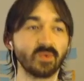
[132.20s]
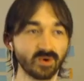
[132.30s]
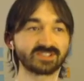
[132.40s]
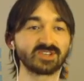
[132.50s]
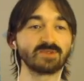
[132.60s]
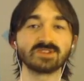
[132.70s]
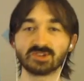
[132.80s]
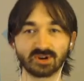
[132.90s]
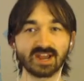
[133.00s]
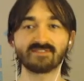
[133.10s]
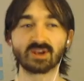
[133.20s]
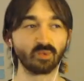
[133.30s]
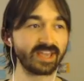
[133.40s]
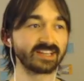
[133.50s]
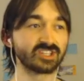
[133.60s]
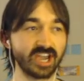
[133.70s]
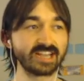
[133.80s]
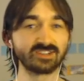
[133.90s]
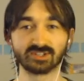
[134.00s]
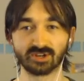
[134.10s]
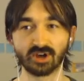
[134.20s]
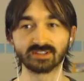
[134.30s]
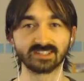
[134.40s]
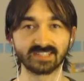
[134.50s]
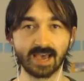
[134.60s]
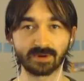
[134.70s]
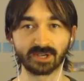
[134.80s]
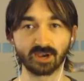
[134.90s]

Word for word: We're assuming that you don't have any weird changes or nonsense happening